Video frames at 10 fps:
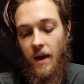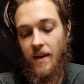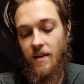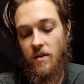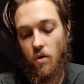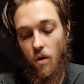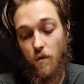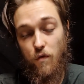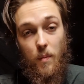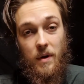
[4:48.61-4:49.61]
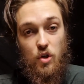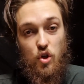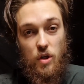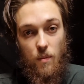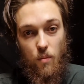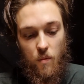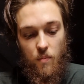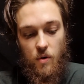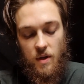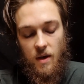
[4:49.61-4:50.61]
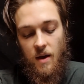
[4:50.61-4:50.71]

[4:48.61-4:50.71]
and then the long format is just a blog post.